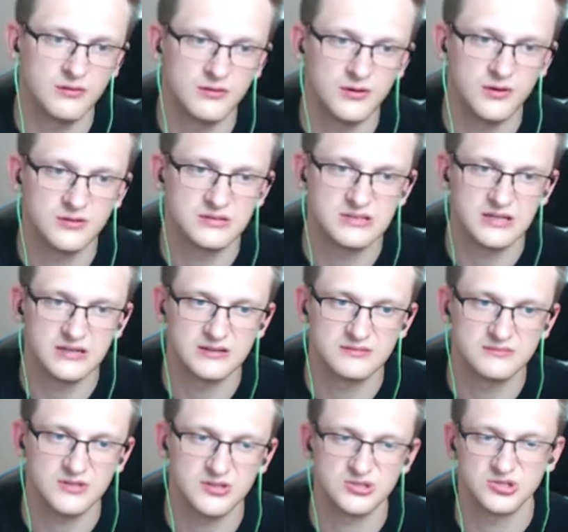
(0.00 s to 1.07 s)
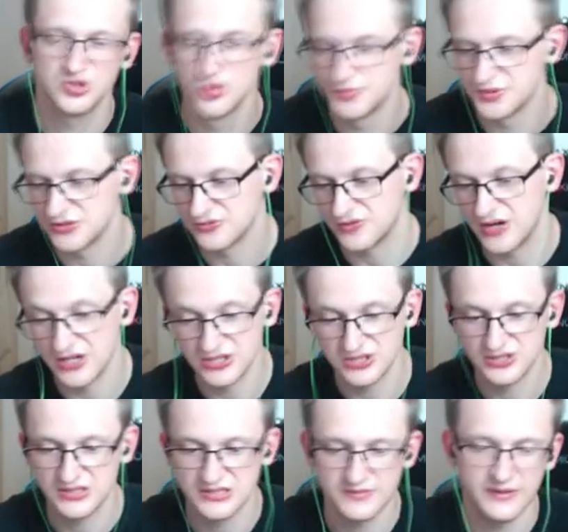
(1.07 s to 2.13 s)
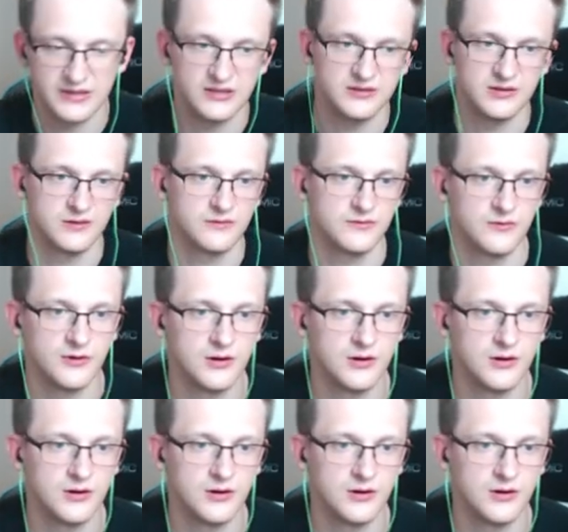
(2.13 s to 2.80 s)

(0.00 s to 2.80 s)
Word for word: You know, it's like not super trash. Let's make it tier four.